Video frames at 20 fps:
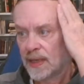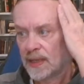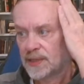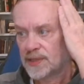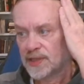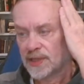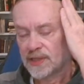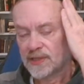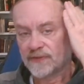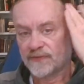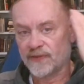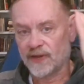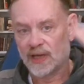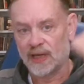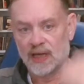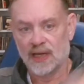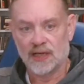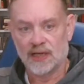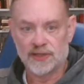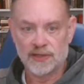and
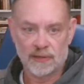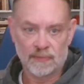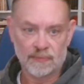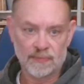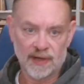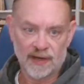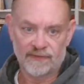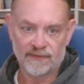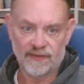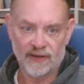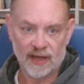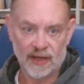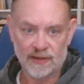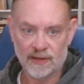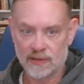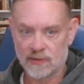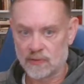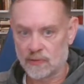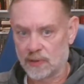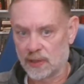justification by
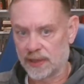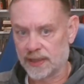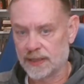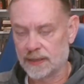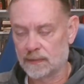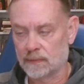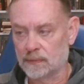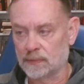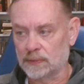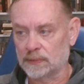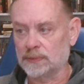faith only